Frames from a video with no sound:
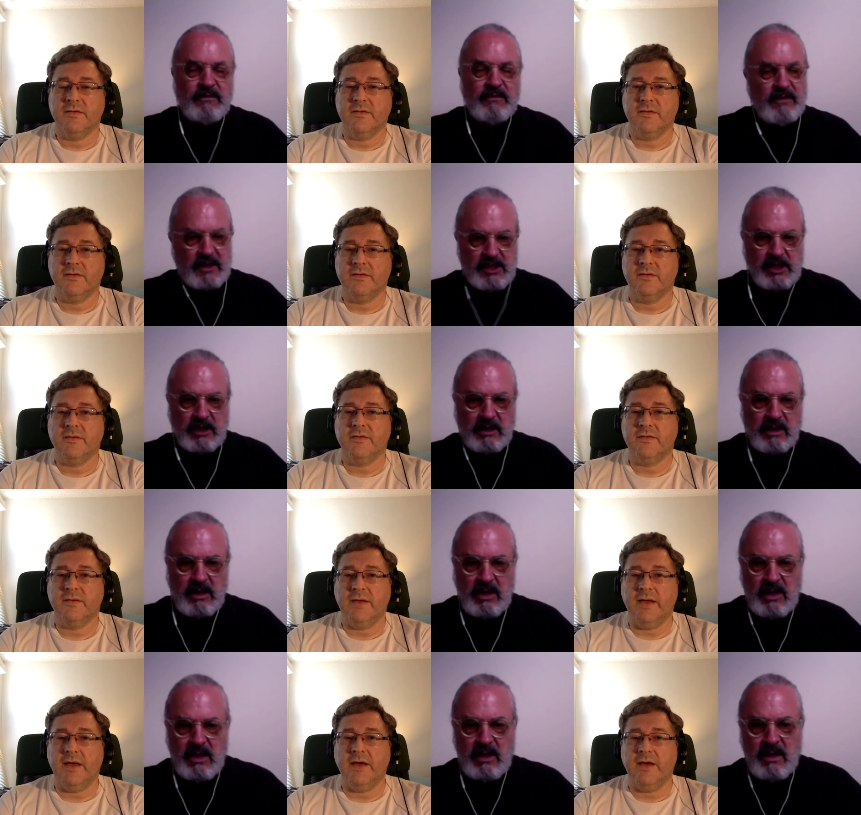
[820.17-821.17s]
Speaker 1: fishing.
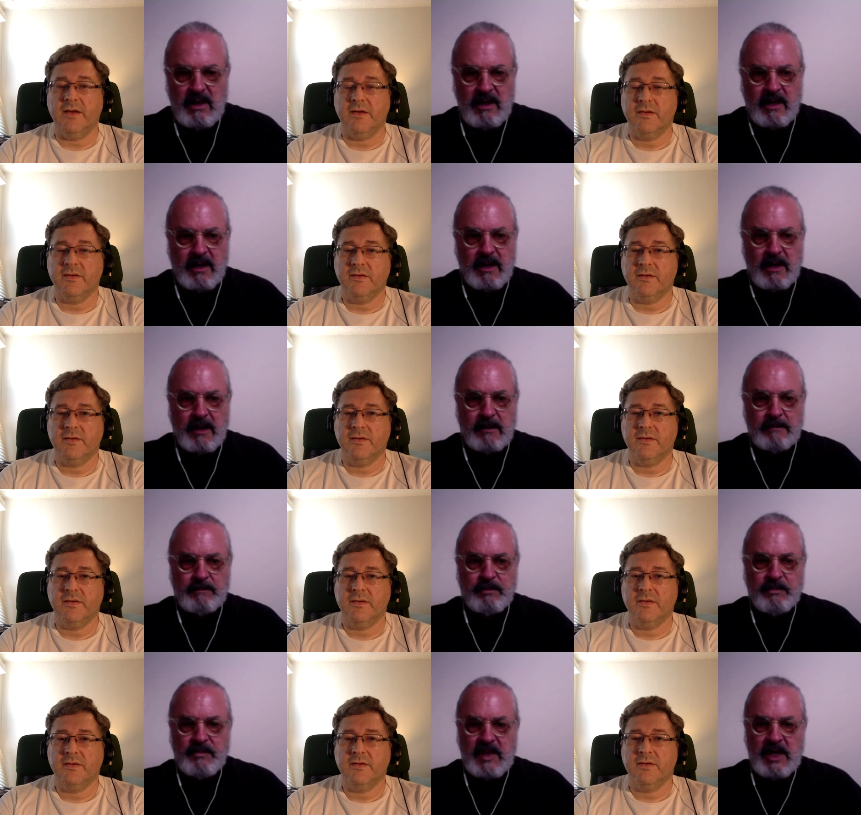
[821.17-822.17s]
Yeah. Uh,
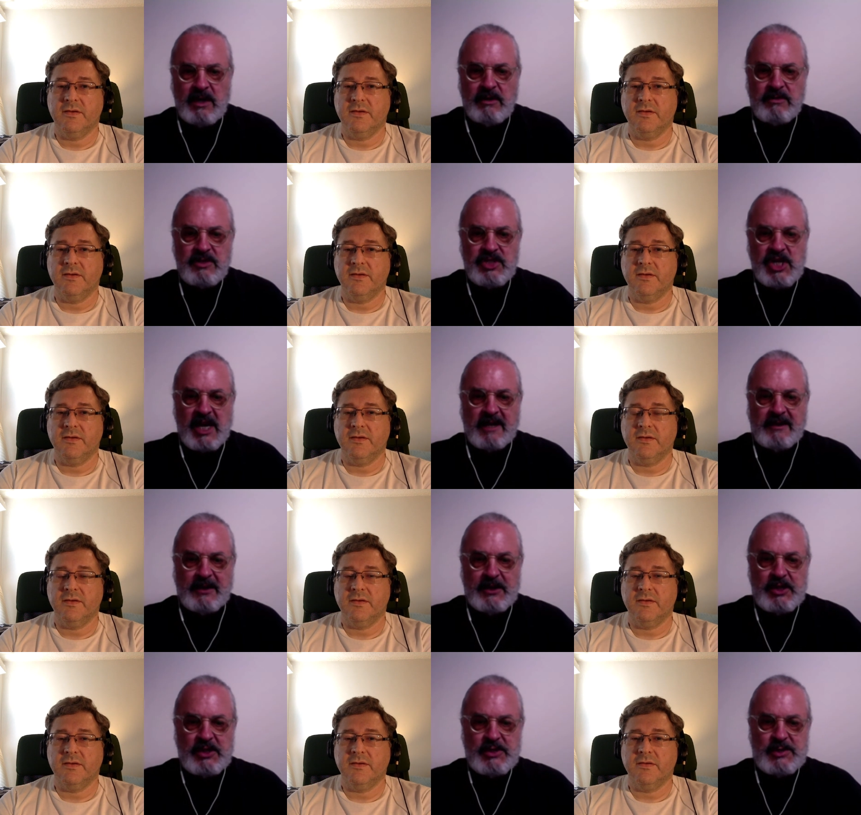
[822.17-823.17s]
you know, Jack
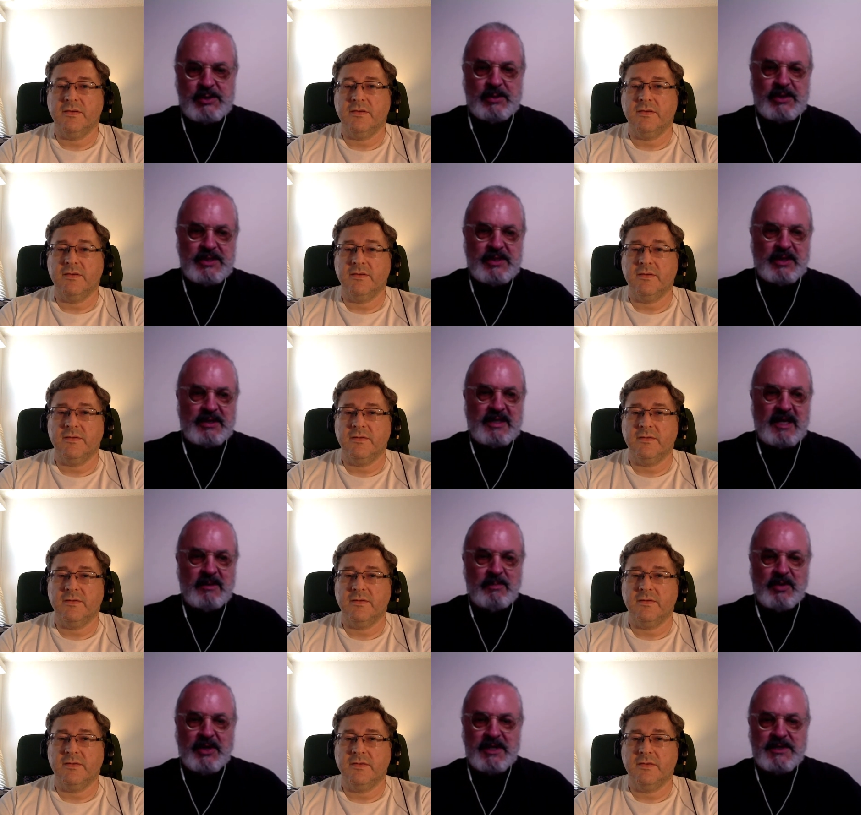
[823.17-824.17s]
London stories all
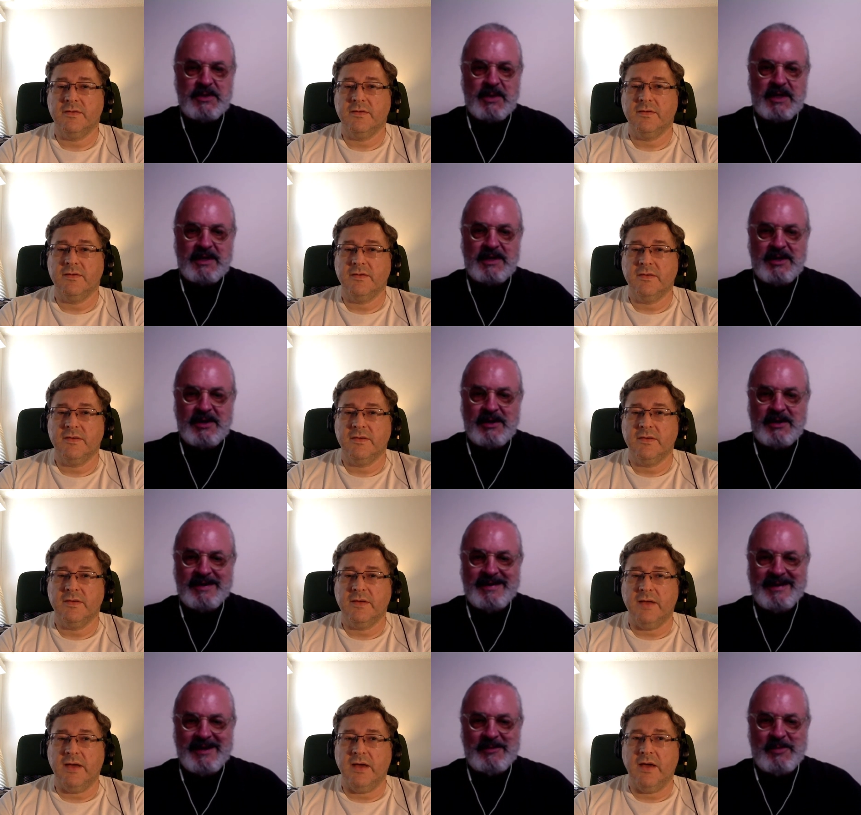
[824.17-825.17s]
take place right there. In,
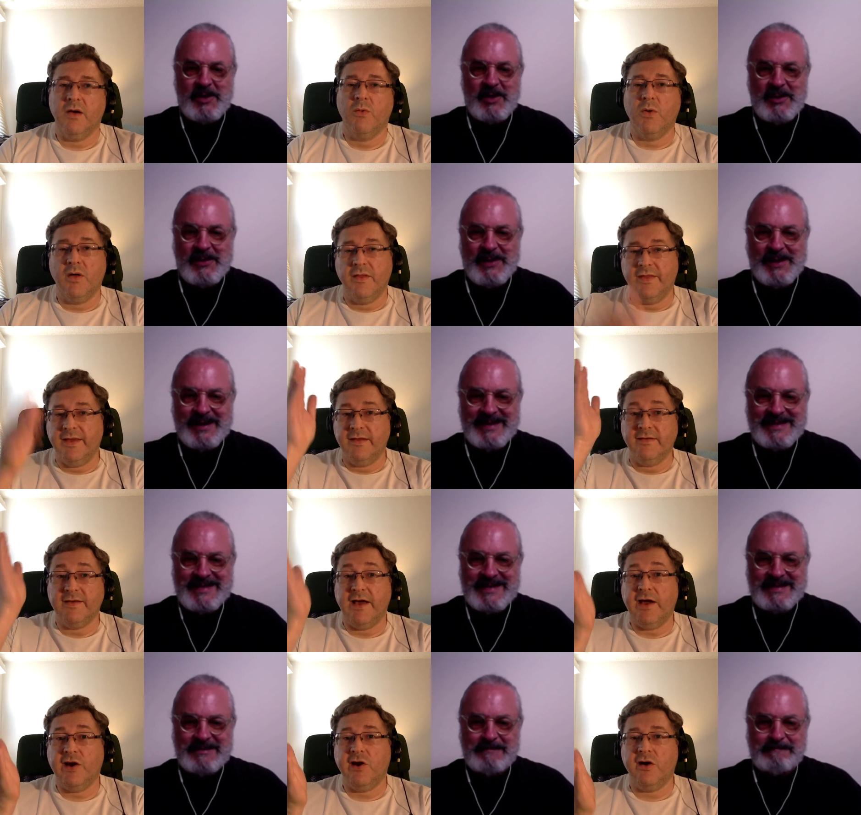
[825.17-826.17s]
yeah.
Speaker 2: In well, the
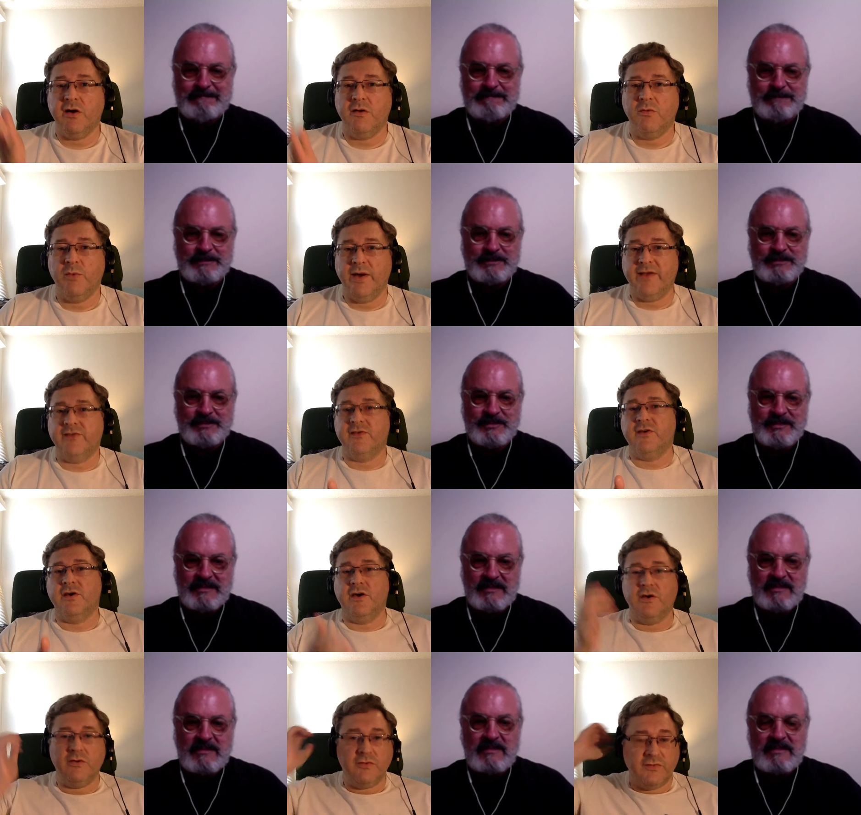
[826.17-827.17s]
entire west
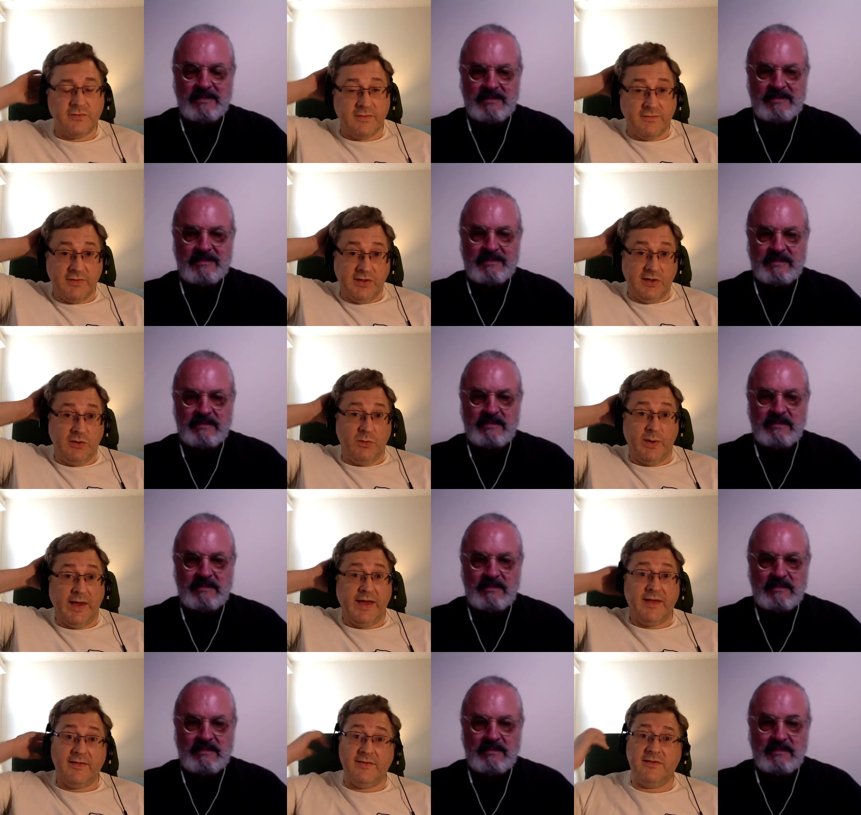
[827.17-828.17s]
coast of the
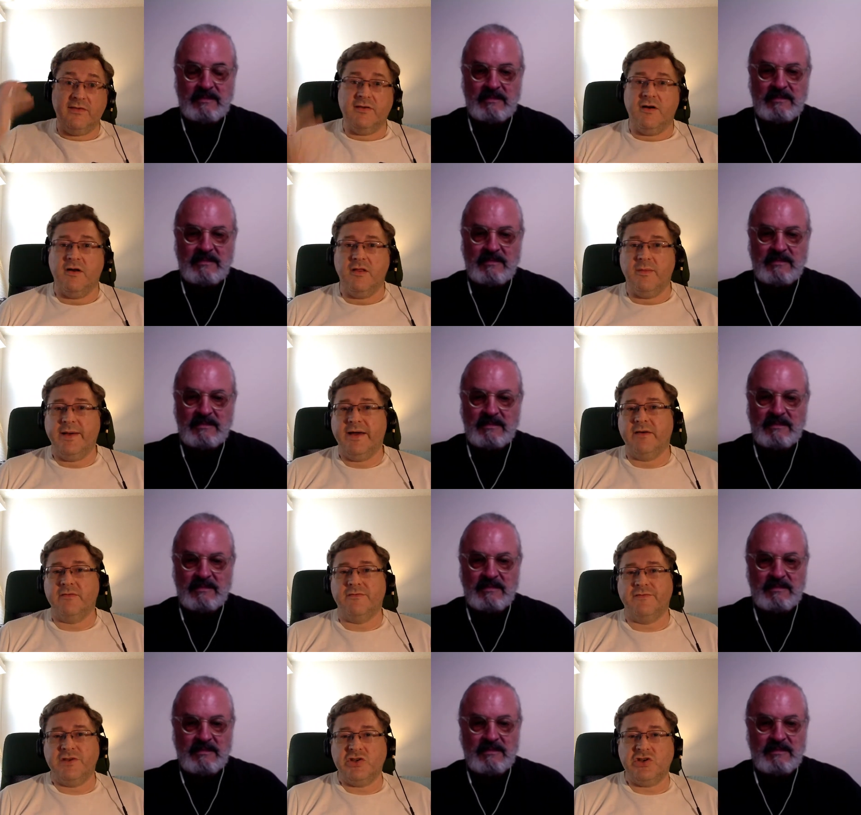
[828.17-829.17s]
U.S. is all
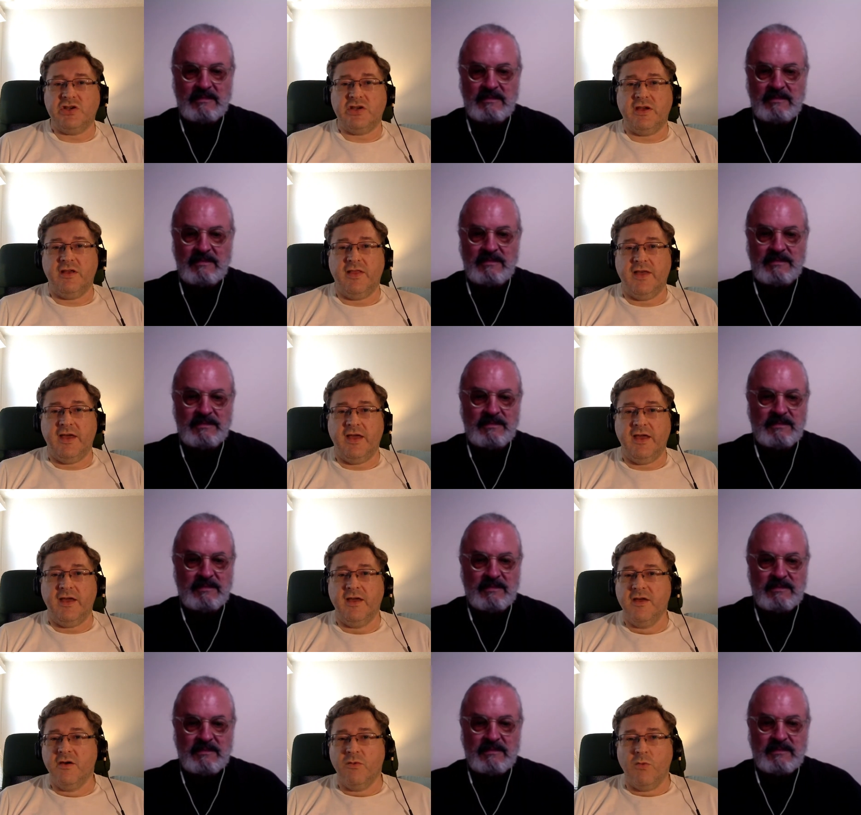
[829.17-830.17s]
about fishing, like
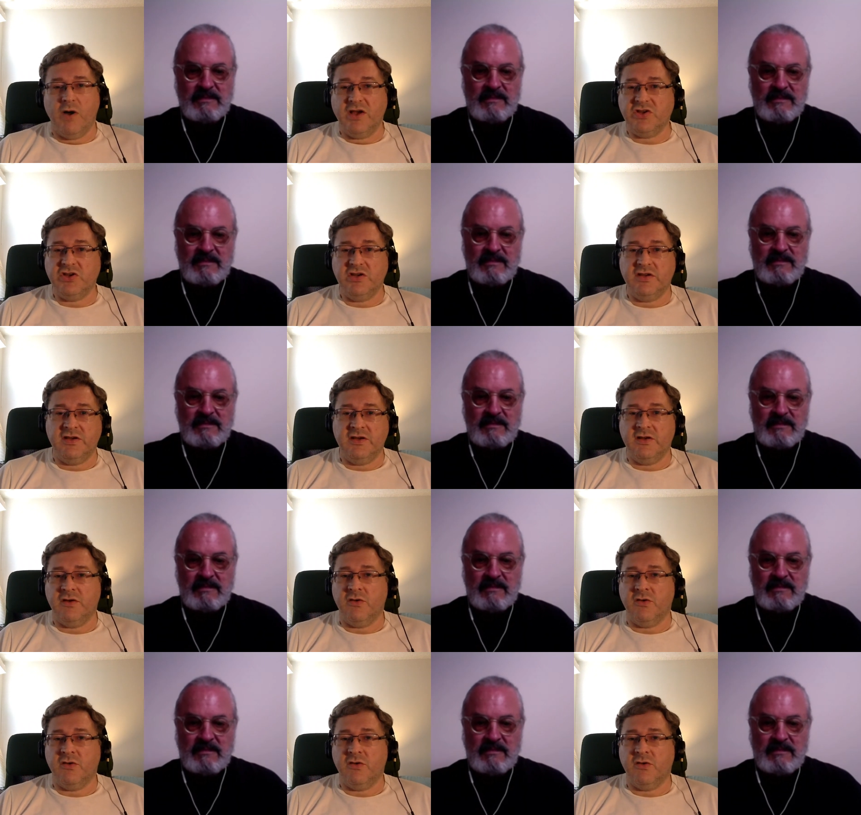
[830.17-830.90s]
Washington,